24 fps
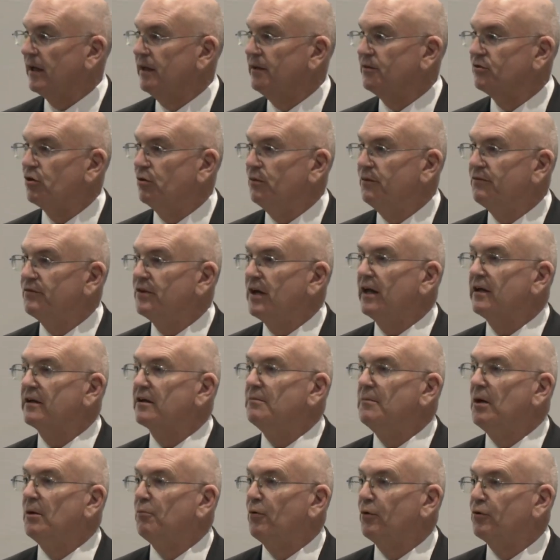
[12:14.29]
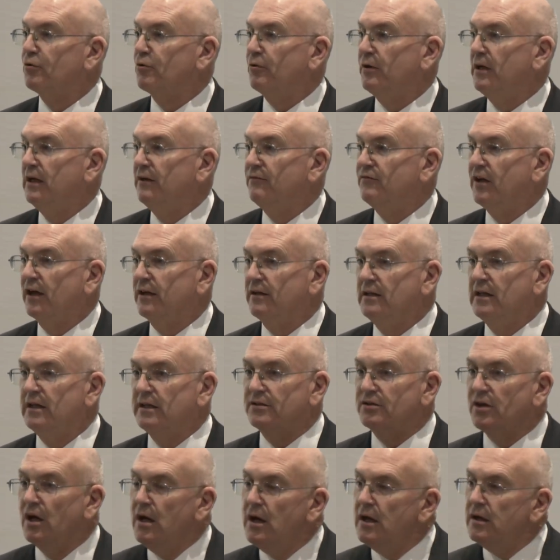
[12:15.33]
And so we've got to come up with creative
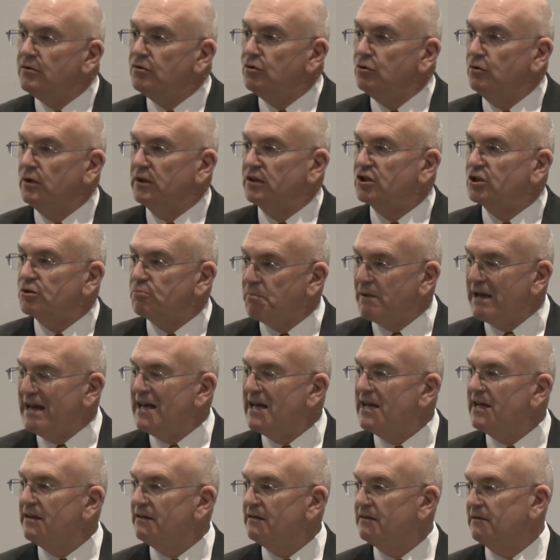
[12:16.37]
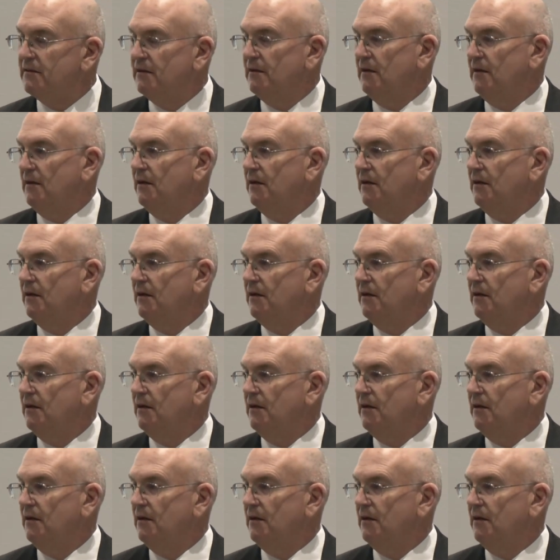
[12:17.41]
techniques to expand